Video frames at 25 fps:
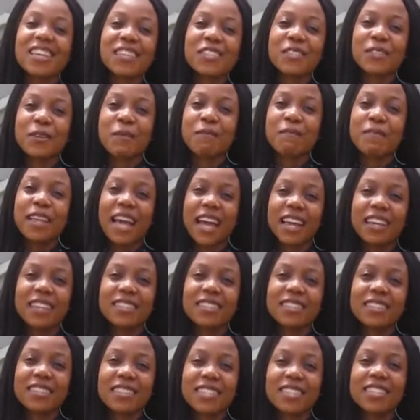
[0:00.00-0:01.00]

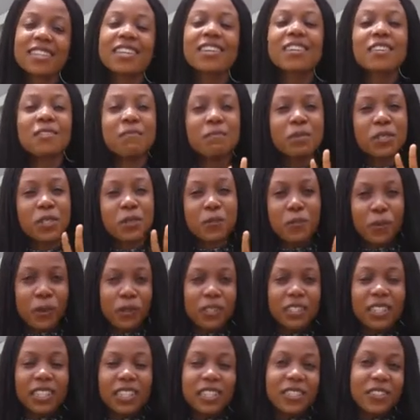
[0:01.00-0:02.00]
Sometimes be
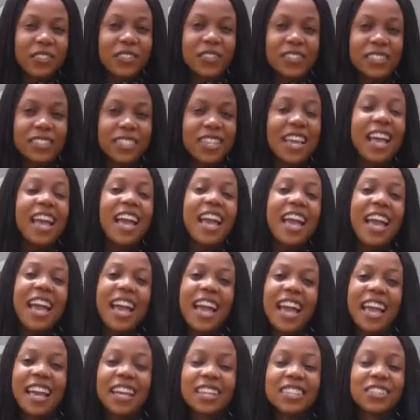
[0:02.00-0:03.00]
spontaneous
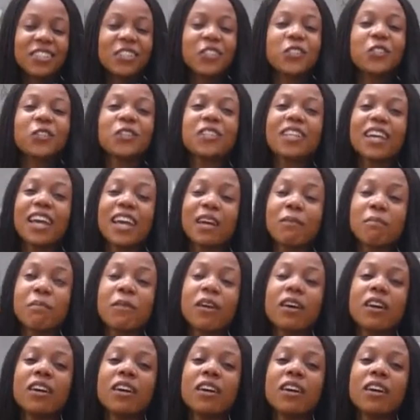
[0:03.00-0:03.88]
and show them